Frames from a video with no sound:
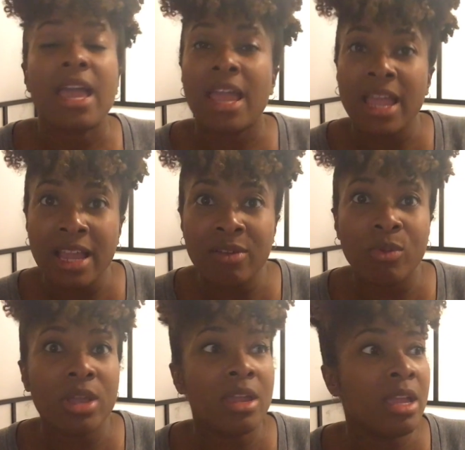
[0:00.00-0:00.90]

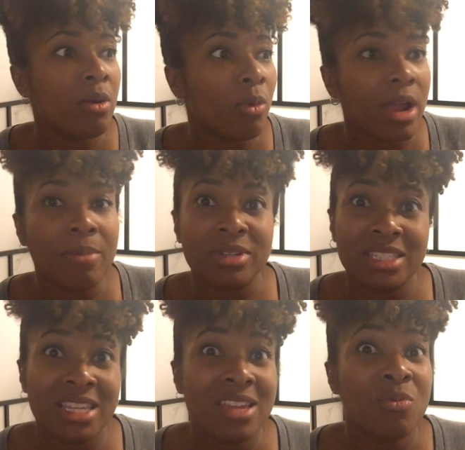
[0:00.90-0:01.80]
And we were able to
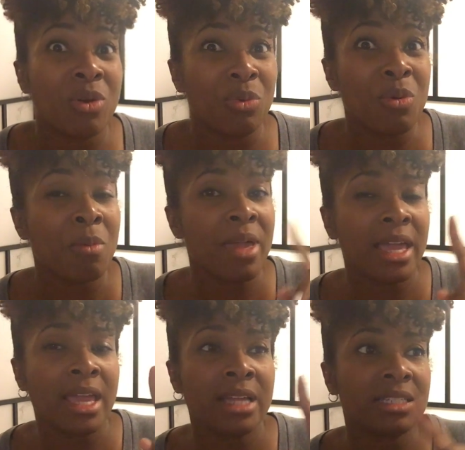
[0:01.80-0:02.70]
see when we were
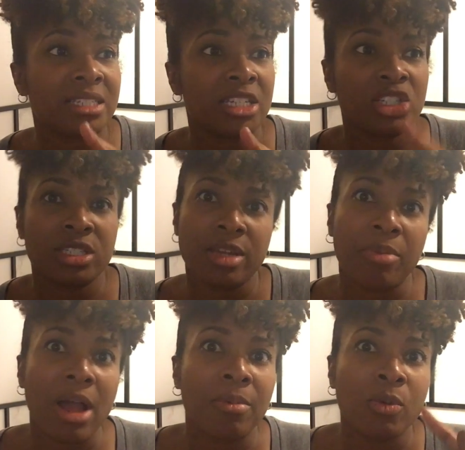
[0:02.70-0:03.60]
making decisions that
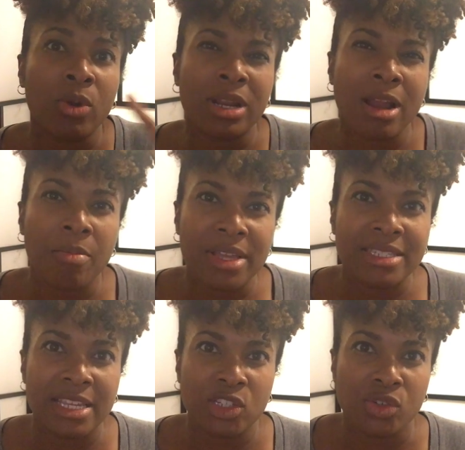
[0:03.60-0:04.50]
probably weren't in our
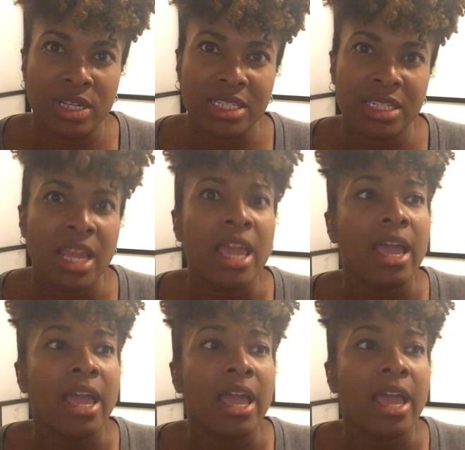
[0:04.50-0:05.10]
best interest.